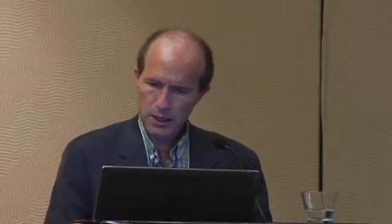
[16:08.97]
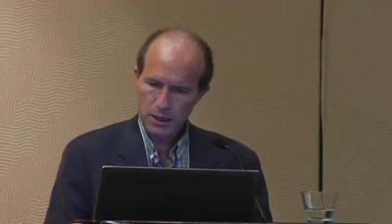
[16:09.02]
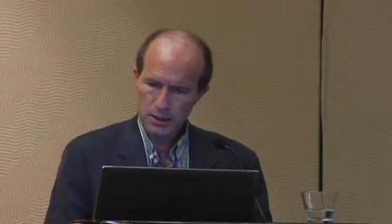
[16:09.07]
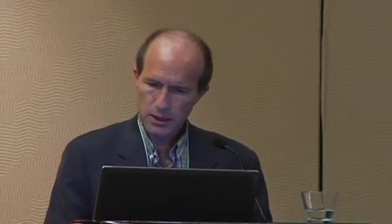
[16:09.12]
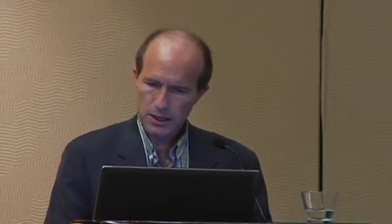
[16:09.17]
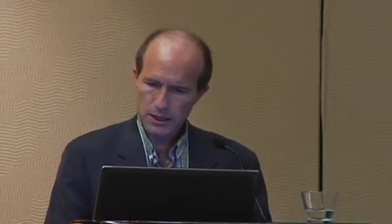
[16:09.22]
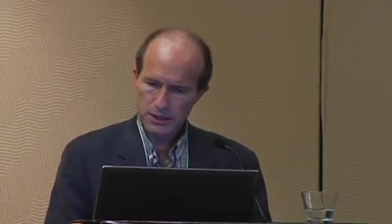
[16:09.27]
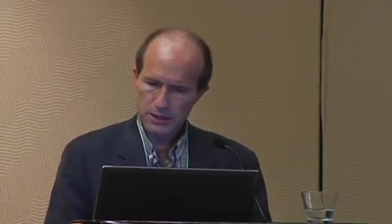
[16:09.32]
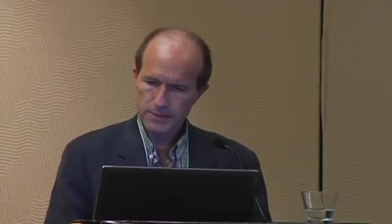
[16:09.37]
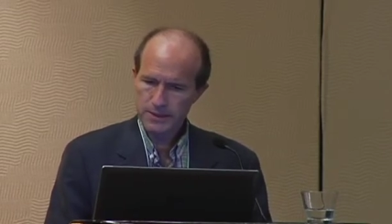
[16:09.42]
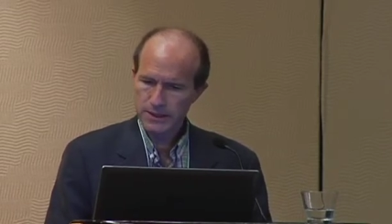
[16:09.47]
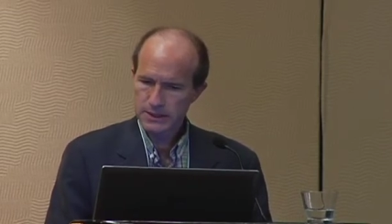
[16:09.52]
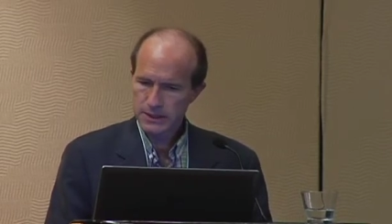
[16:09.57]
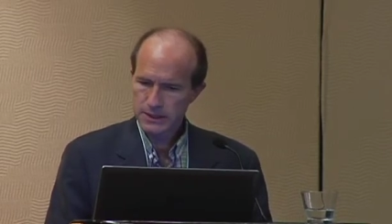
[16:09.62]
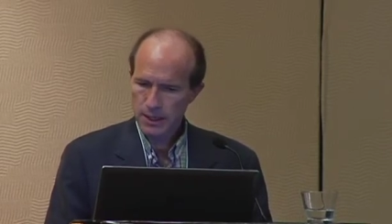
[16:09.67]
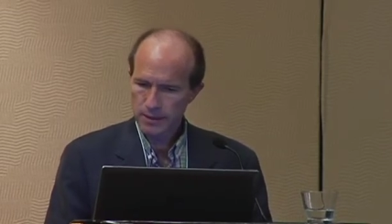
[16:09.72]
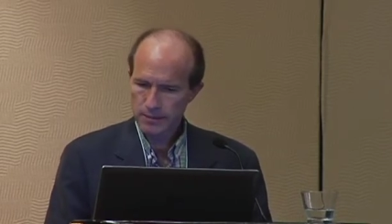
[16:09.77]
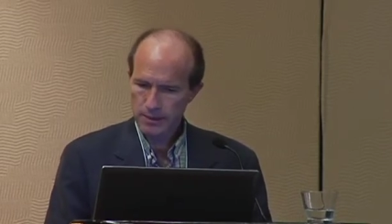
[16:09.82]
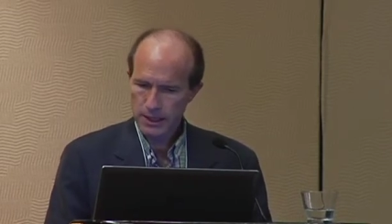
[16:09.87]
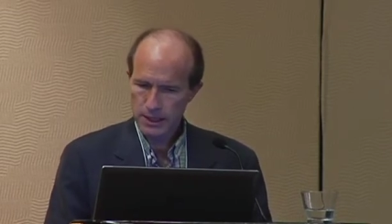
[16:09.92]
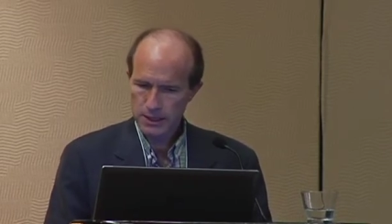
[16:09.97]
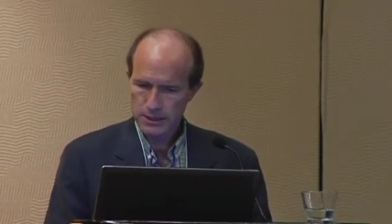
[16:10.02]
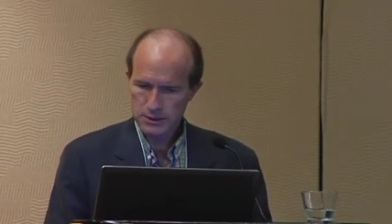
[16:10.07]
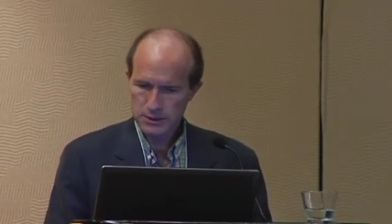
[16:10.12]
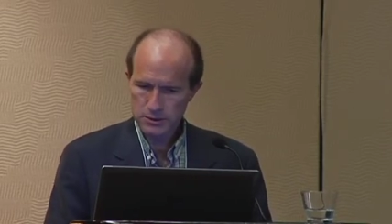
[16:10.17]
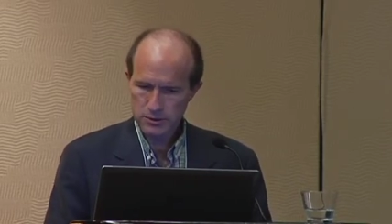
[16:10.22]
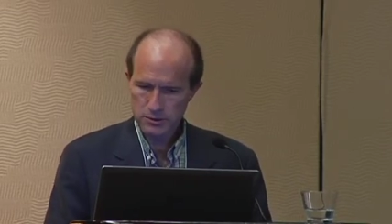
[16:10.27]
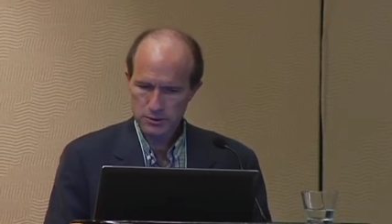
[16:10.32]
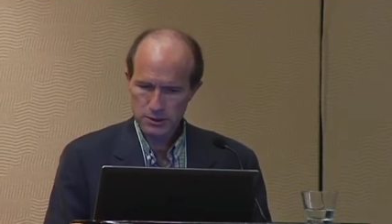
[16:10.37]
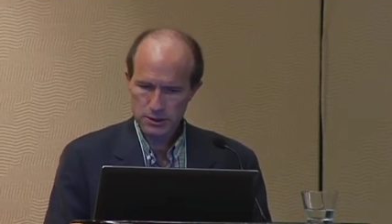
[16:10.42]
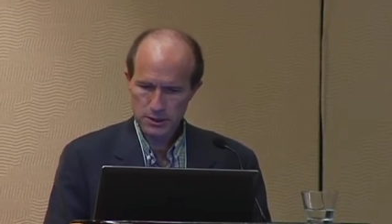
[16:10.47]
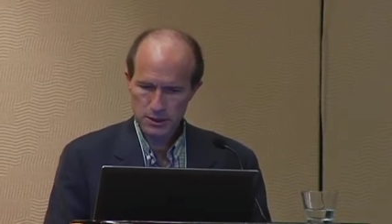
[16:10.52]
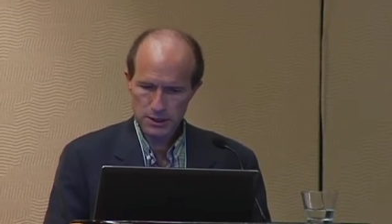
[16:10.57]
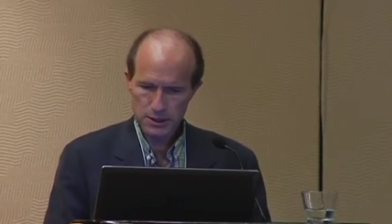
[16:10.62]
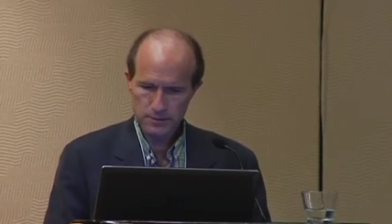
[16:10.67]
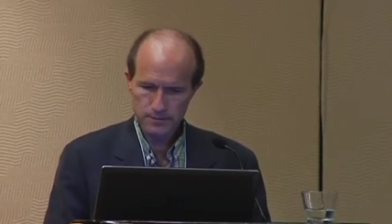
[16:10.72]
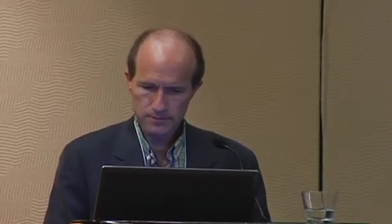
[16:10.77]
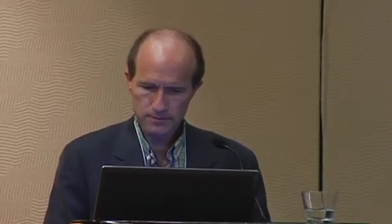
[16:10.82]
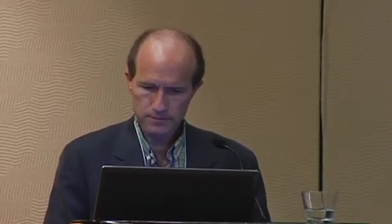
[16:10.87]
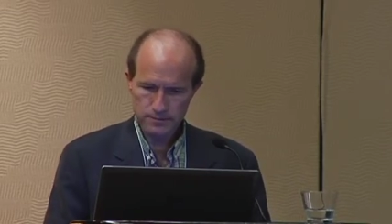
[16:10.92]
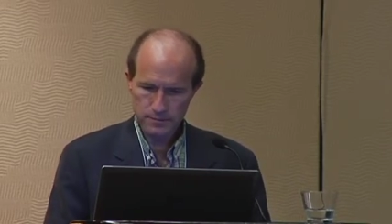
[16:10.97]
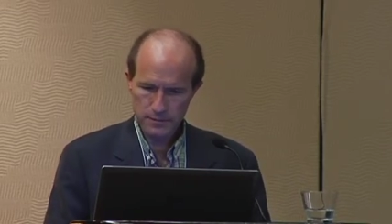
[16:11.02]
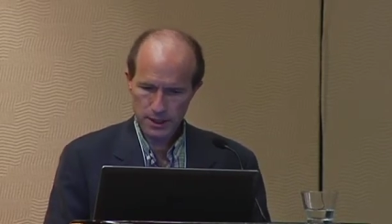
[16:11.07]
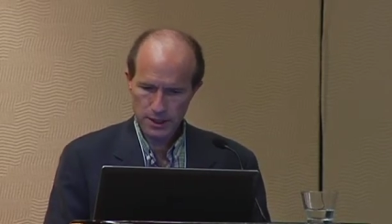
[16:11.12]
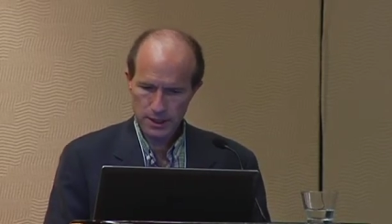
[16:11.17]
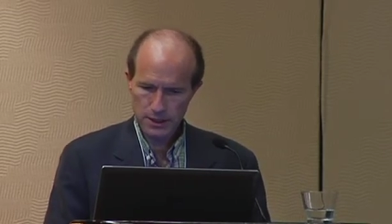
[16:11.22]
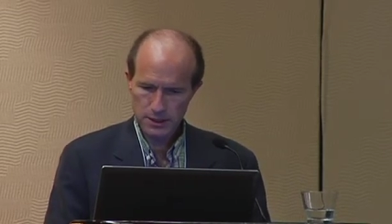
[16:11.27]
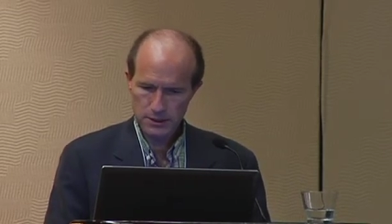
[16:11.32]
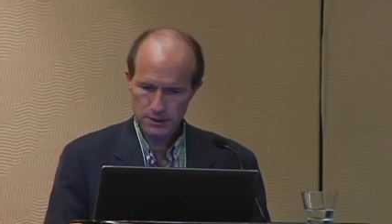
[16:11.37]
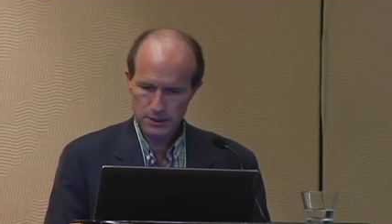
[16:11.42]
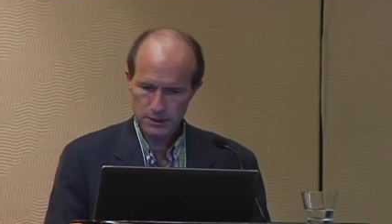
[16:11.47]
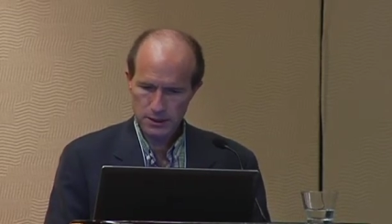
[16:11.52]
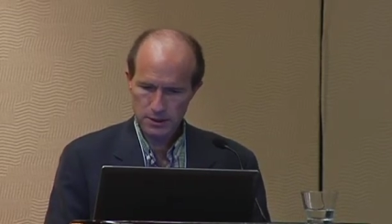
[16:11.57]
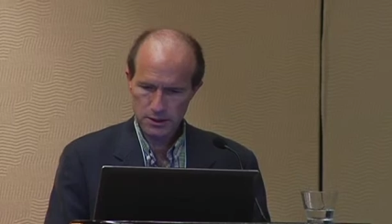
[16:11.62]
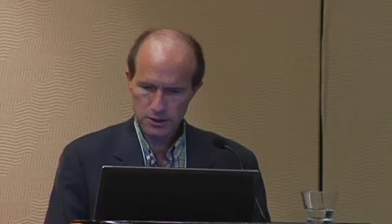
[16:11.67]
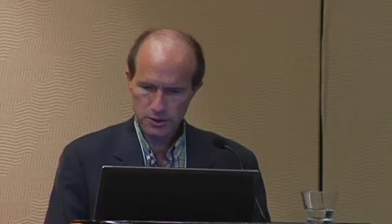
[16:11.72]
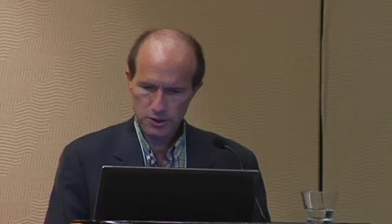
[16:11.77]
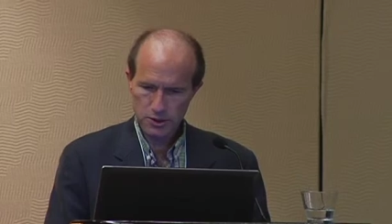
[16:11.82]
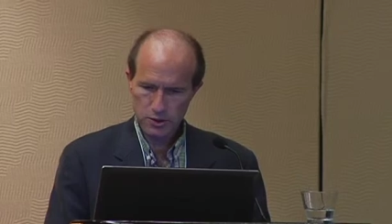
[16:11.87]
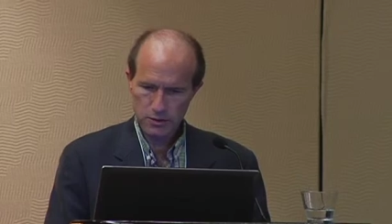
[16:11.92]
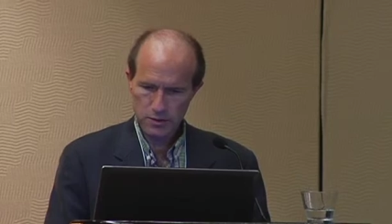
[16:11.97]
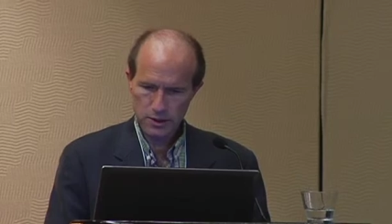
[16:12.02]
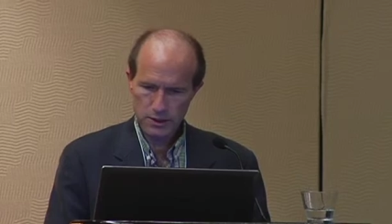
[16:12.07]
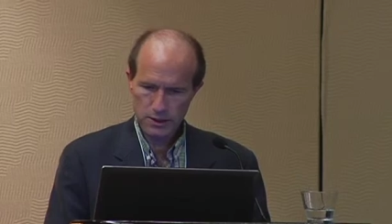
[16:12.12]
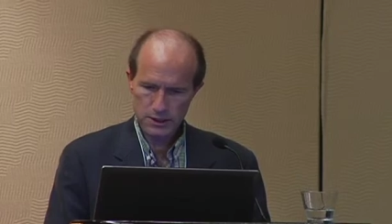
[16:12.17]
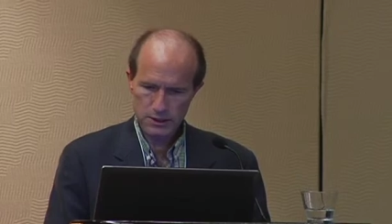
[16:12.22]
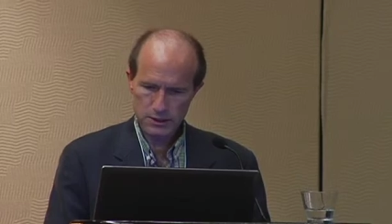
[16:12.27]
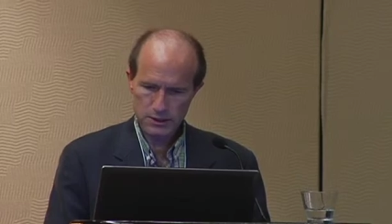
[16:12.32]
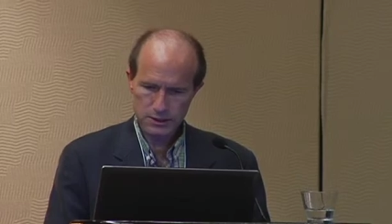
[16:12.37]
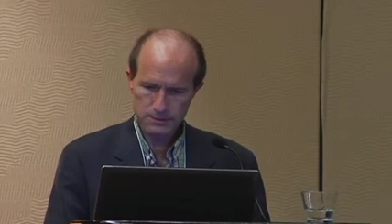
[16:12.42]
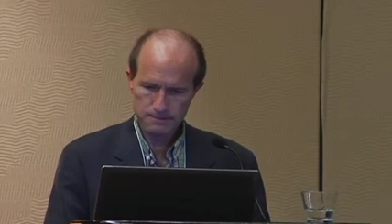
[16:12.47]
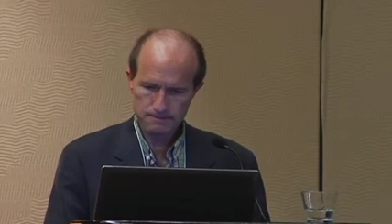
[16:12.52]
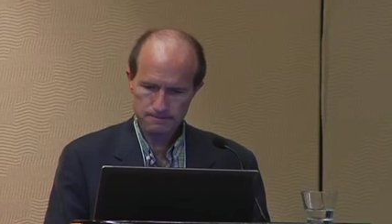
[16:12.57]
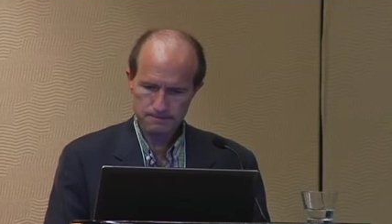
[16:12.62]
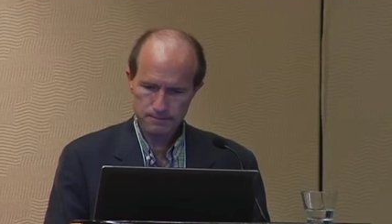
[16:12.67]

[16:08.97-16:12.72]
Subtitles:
needs to be stabilized surgically, as shown in this